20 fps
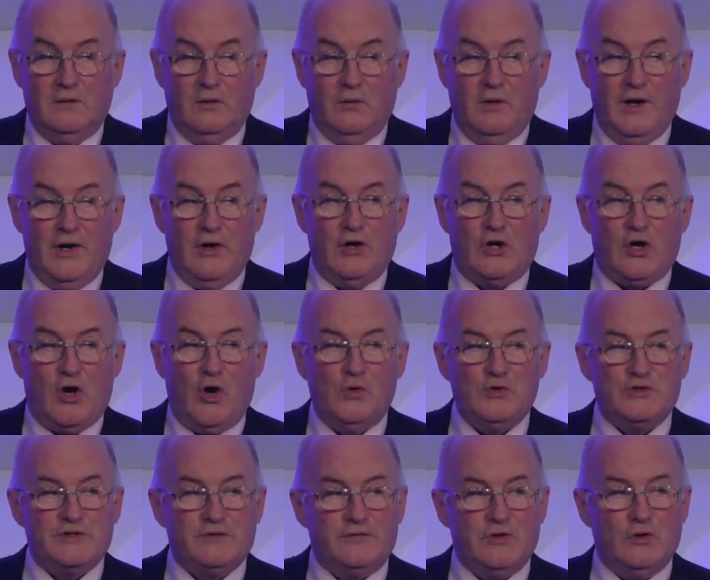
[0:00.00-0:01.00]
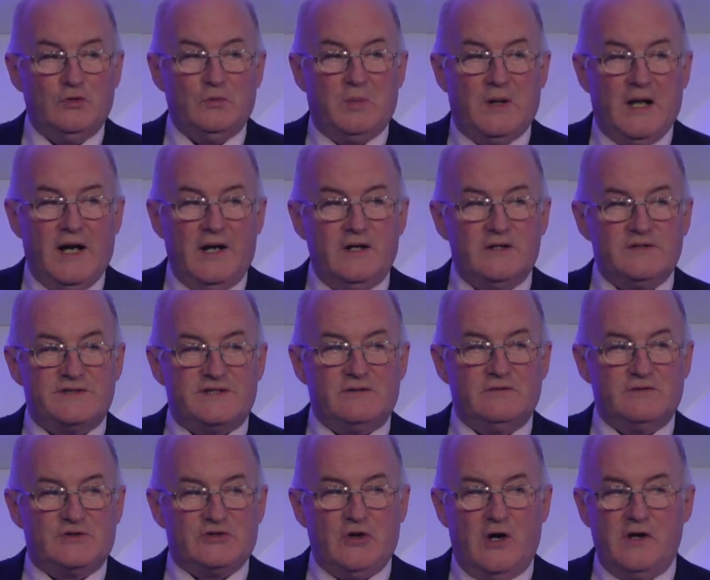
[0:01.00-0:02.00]
Whether a coach of young players
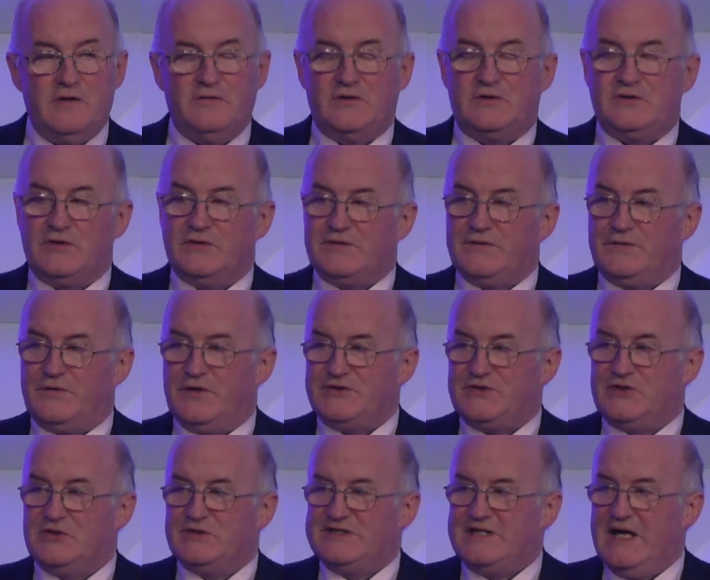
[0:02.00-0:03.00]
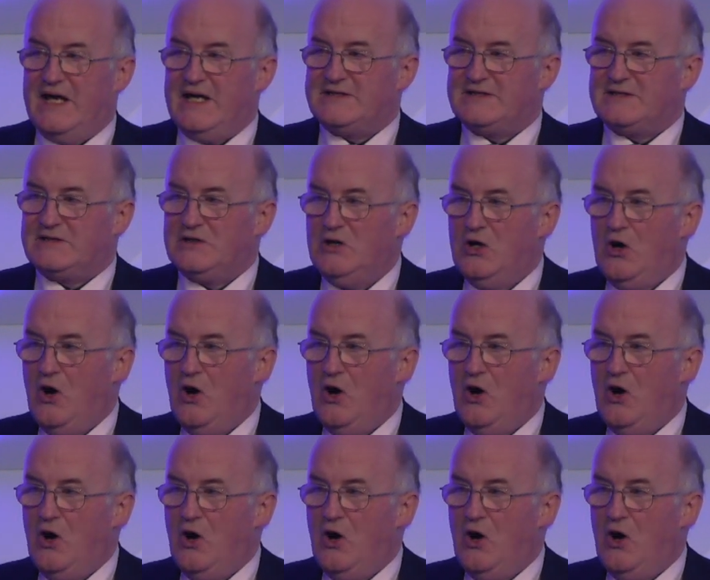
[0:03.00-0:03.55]
striving for success,